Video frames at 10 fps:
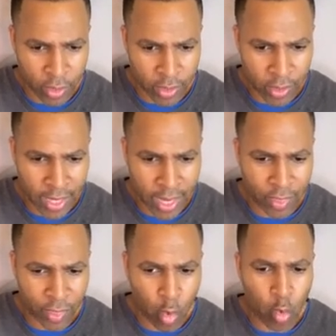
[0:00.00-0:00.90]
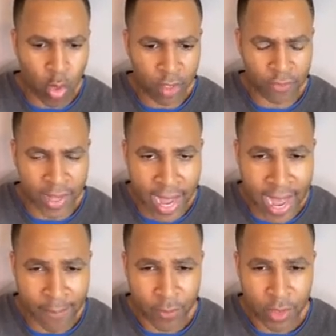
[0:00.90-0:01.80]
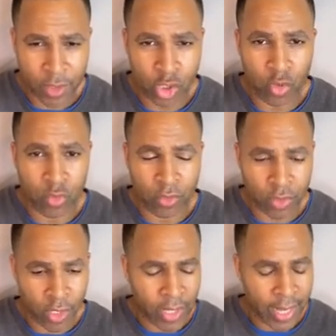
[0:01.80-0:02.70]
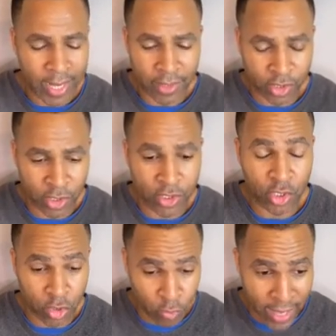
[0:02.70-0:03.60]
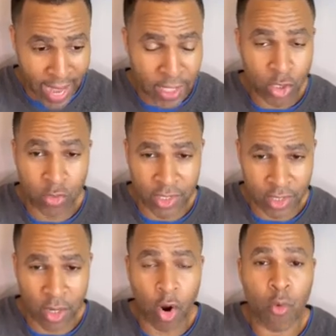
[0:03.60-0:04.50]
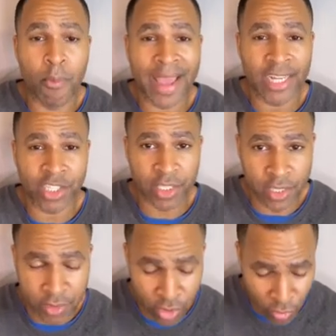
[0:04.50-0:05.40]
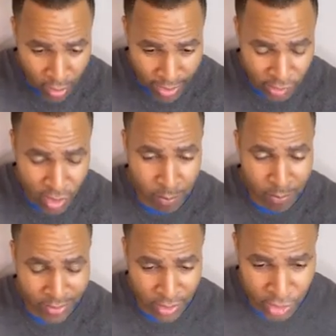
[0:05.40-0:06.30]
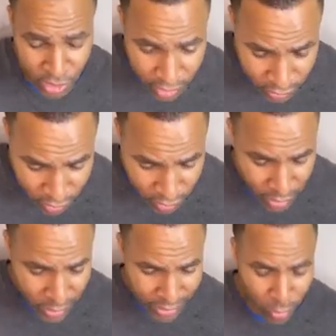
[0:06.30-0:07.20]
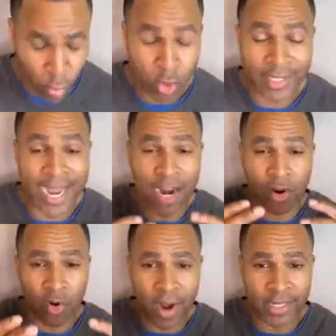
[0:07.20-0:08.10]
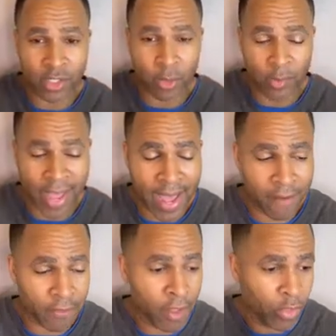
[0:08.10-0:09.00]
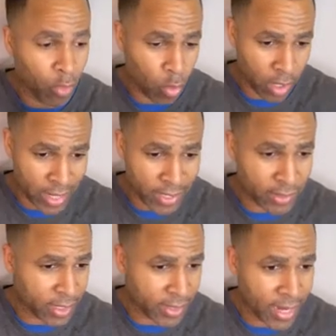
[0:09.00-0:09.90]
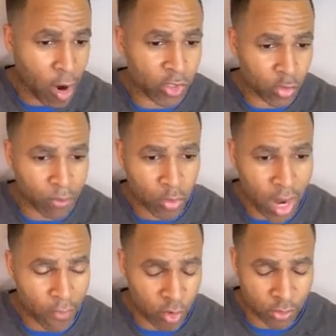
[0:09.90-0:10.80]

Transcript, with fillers: and the will of God. You and to, to do that, you need to obey Jesus Christ, commit to Jesus. He will direct your path. The Word of God says that also in Proverbs.